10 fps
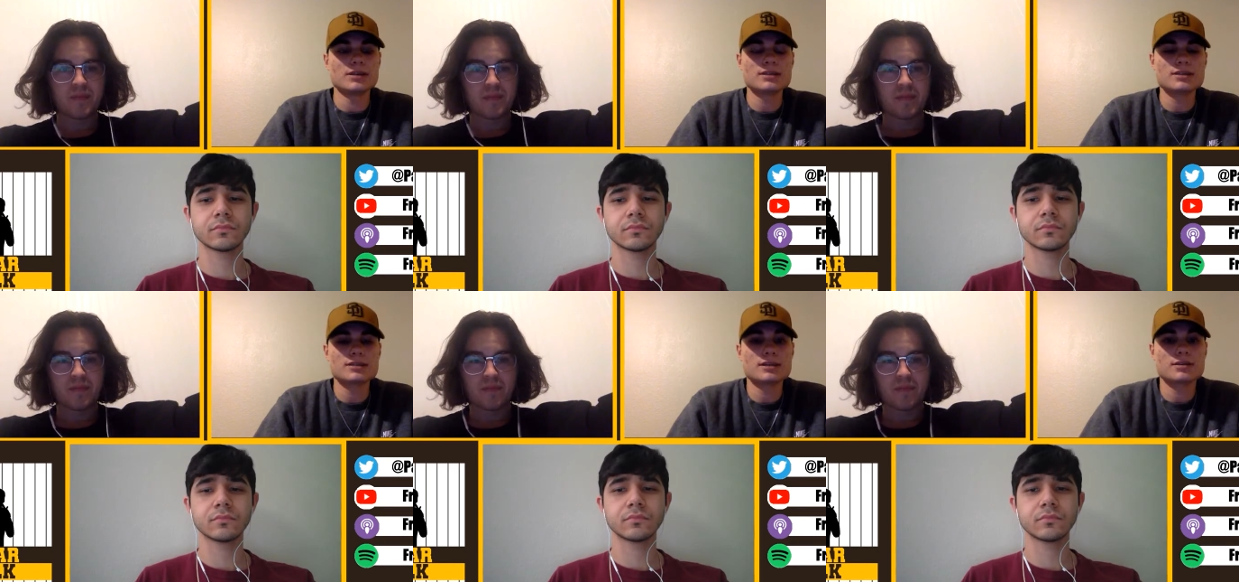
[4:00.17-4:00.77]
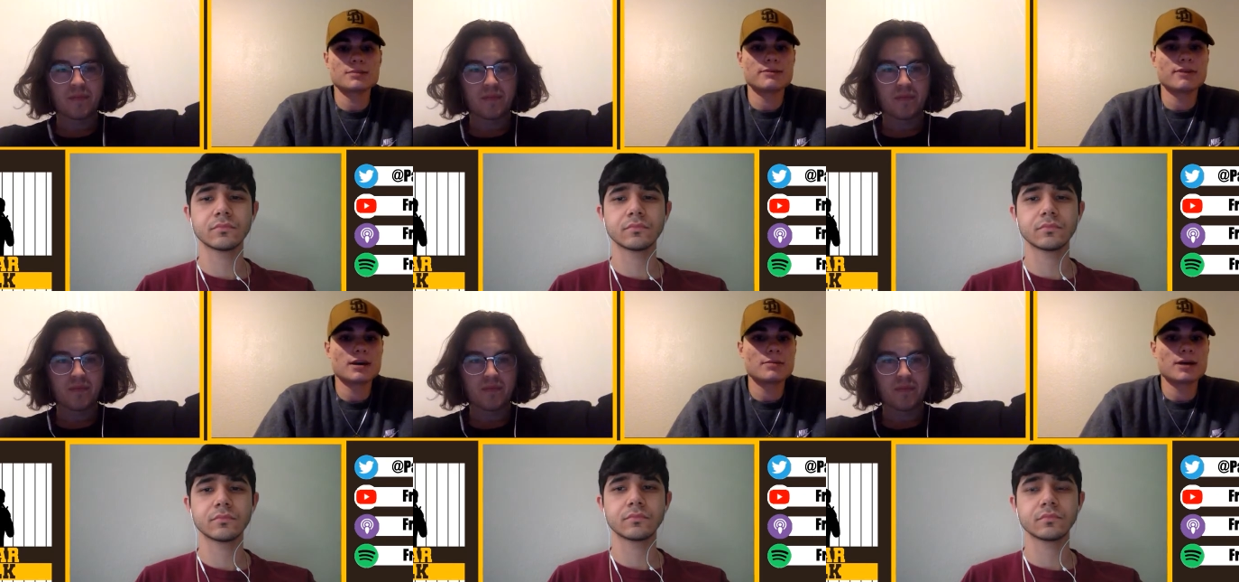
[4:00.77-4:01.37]
Speaker 1: that sounds like it could be a
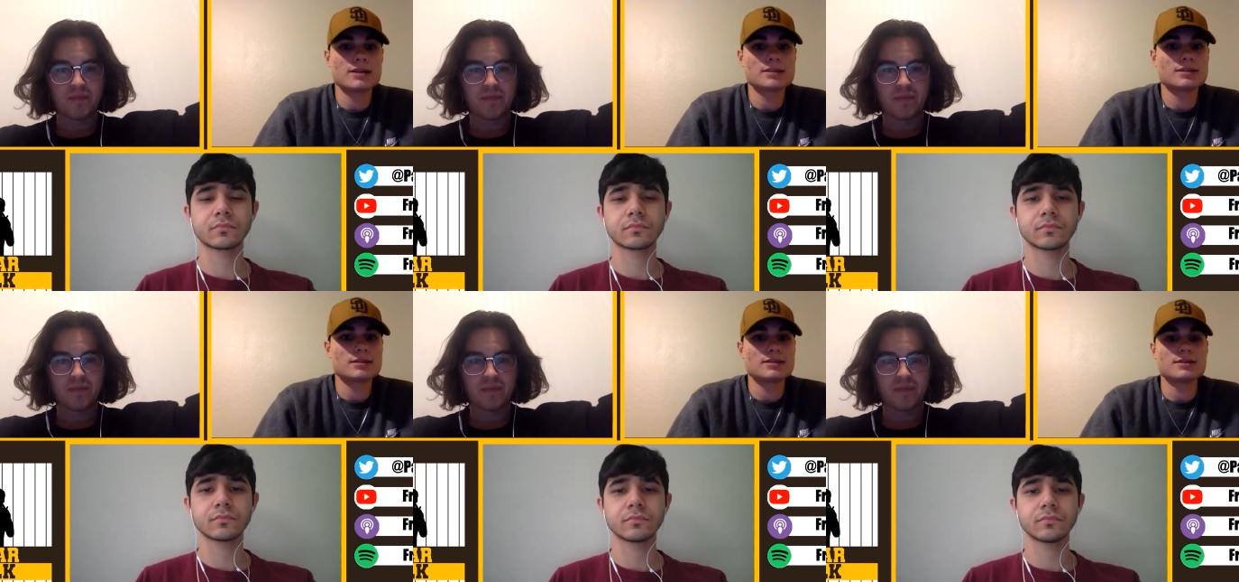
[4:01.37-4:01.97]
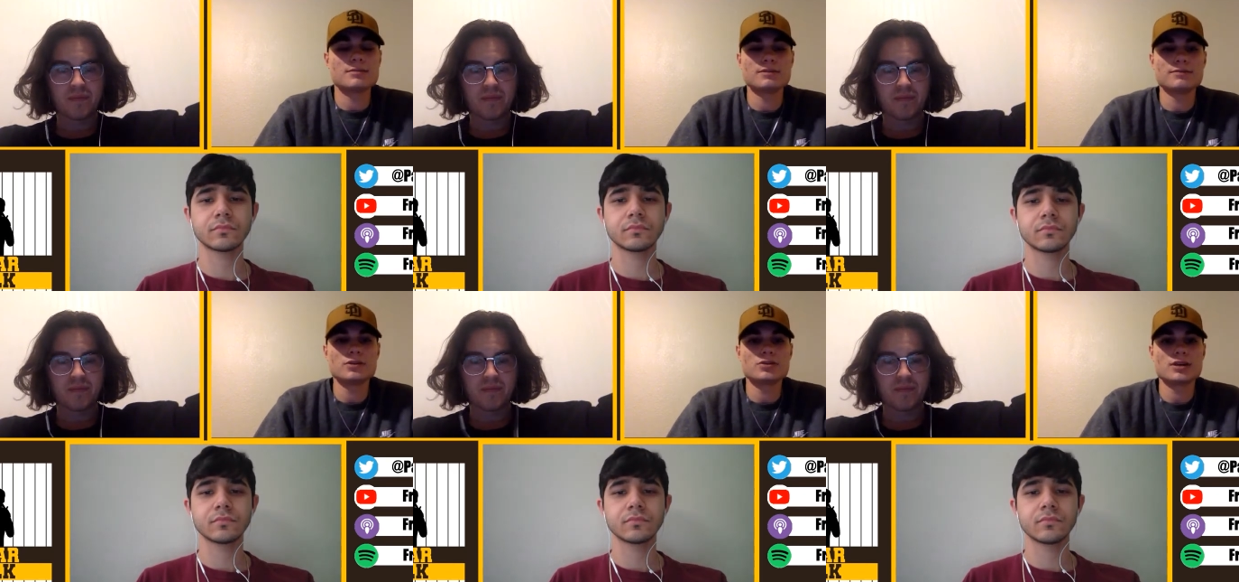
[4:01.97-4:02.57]
valuable asset to this team in the
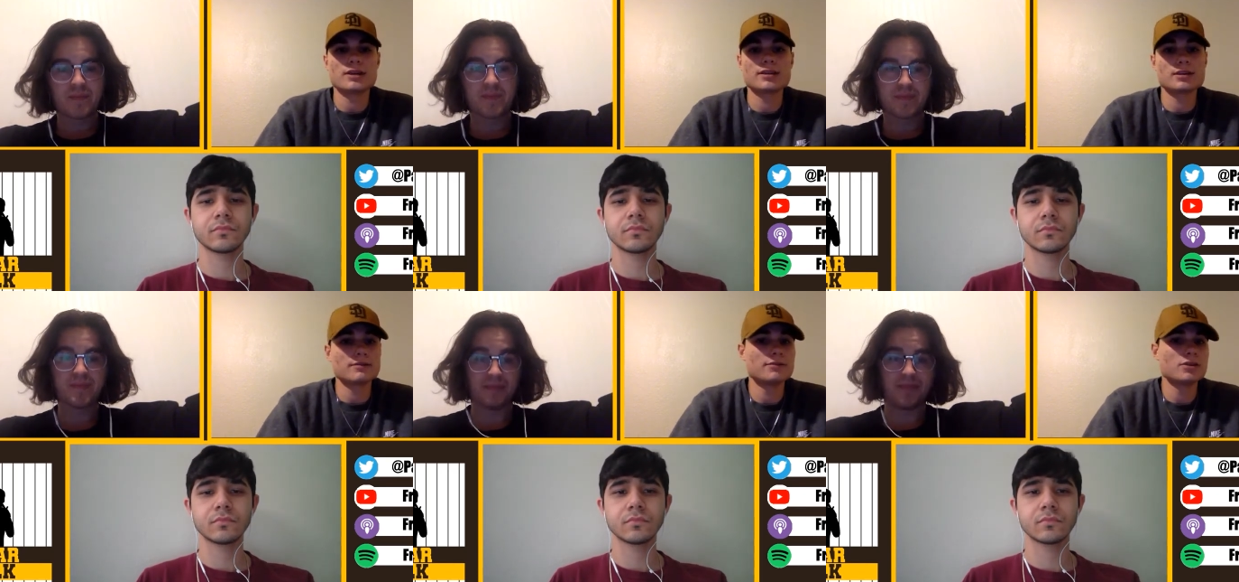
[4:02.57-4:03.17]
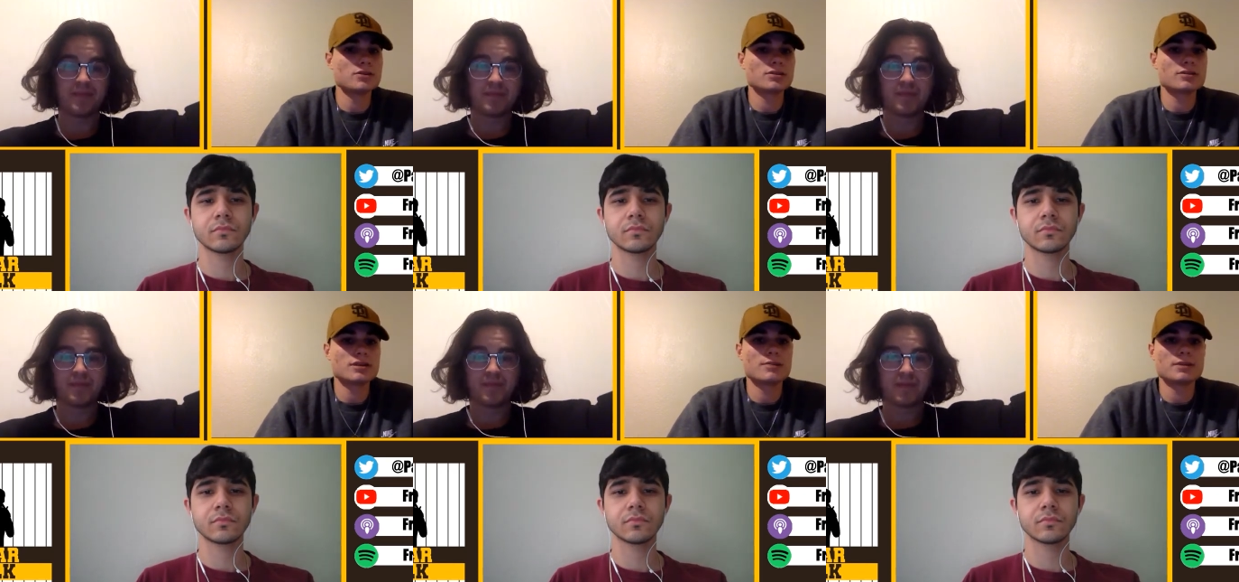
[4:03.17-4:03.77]
future. And I think in the future you'll
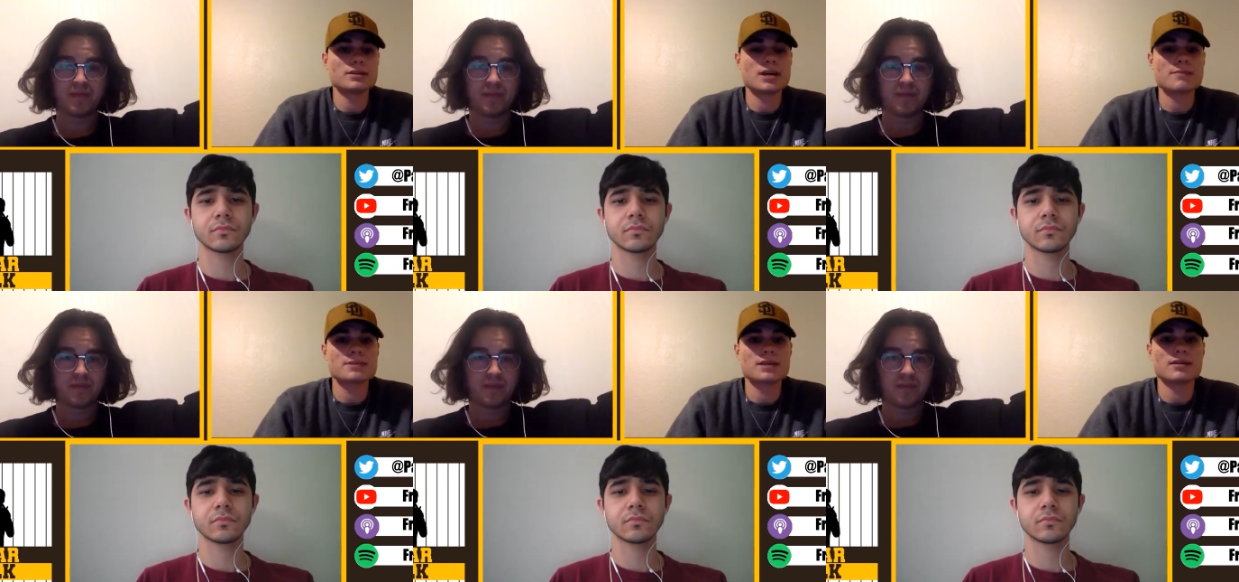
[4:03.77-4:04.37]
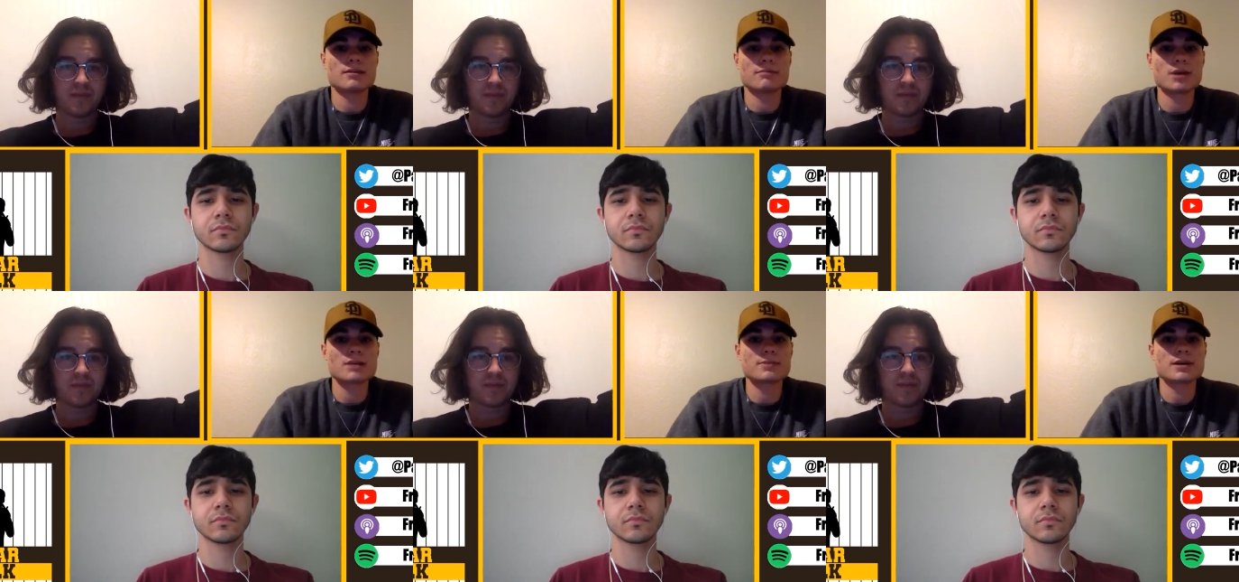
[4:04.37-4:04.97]
see him in the top ten
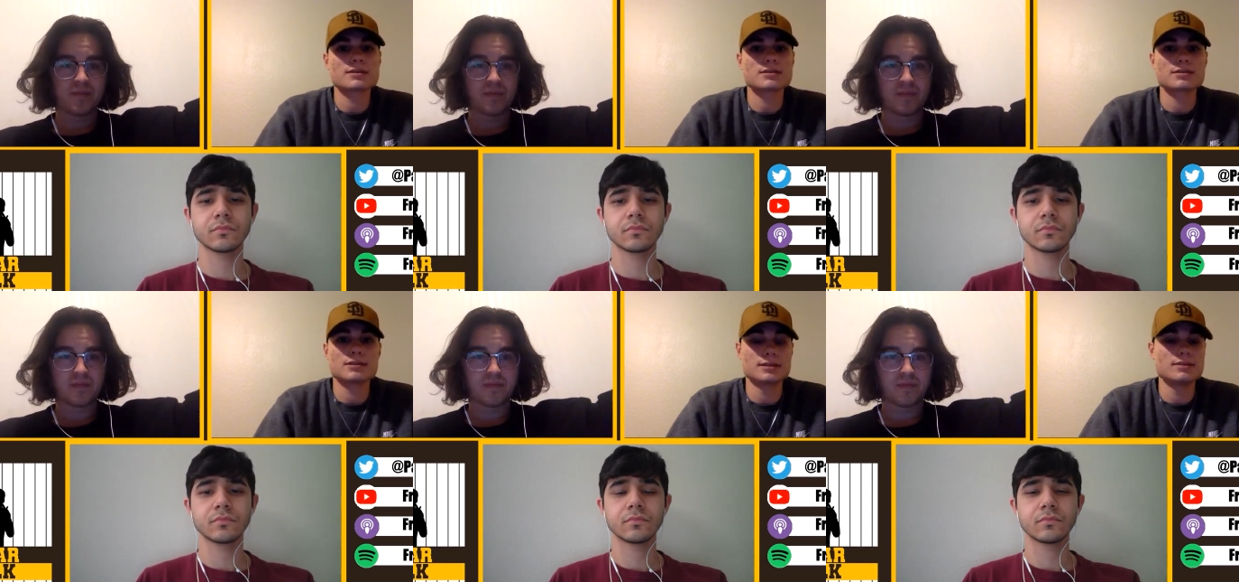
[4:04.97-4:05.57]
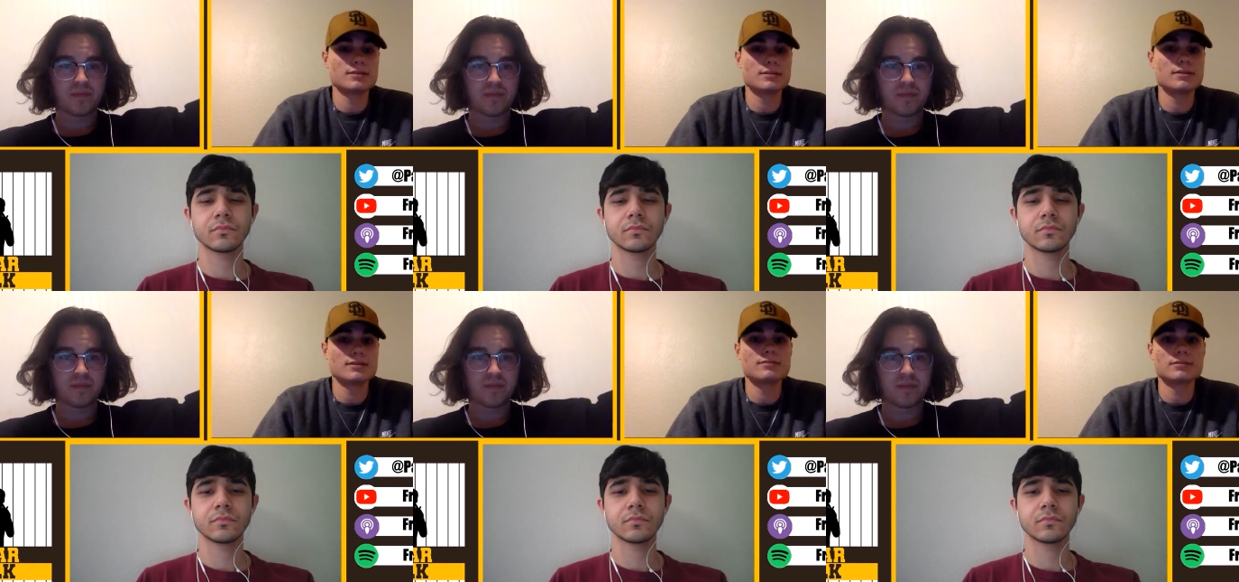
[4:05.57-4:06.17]
prospects because he's
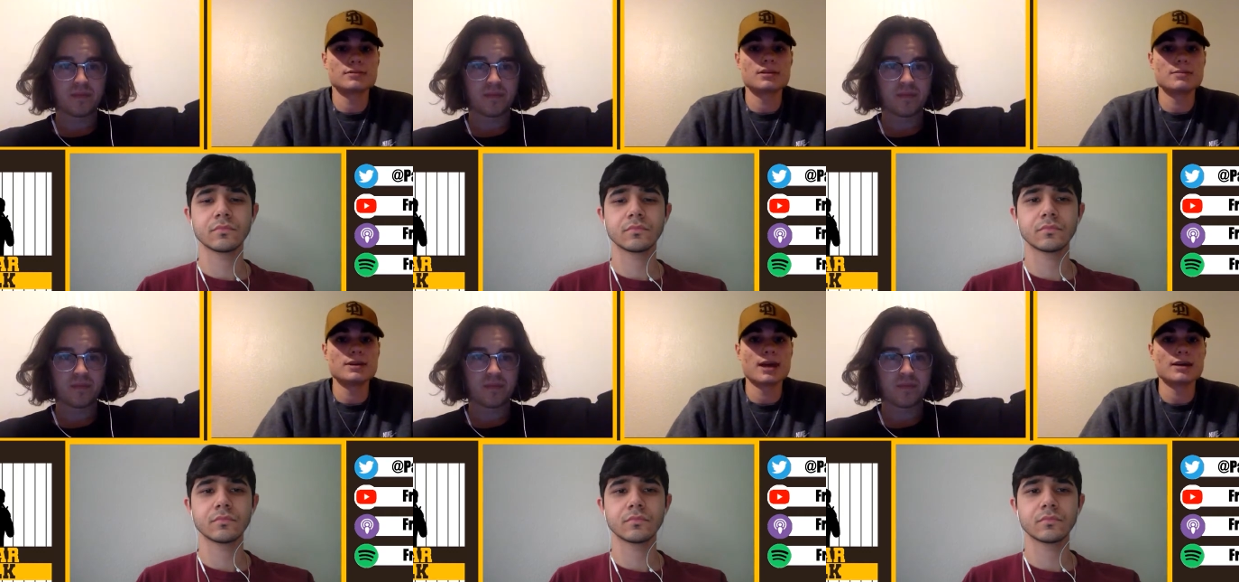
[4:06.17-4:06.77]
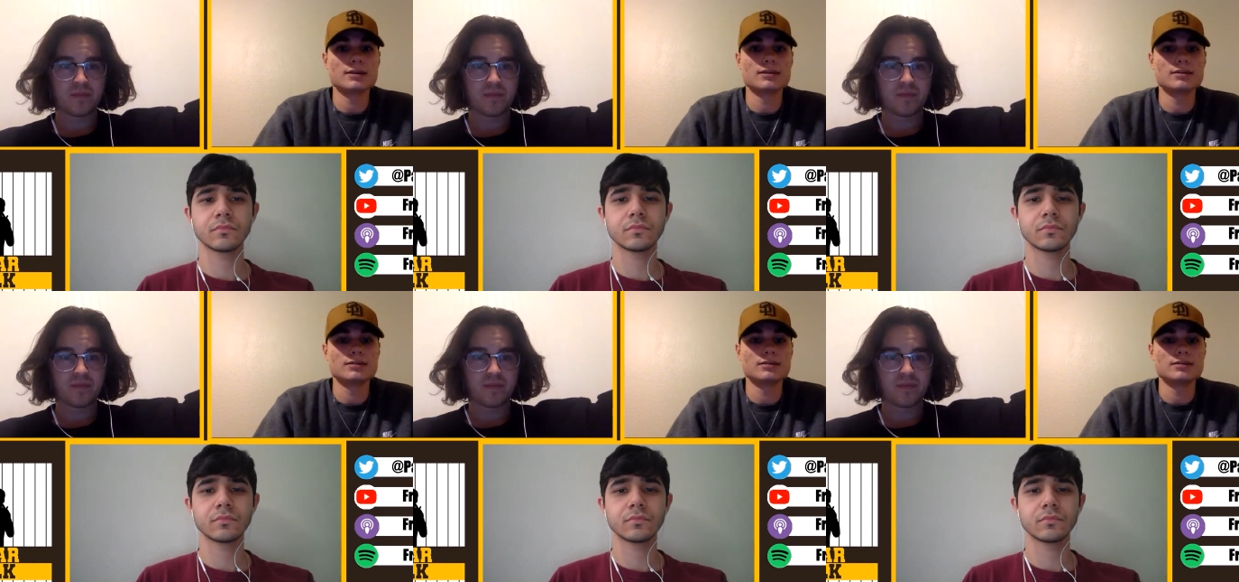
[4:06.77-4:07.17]
he's gonna be that good.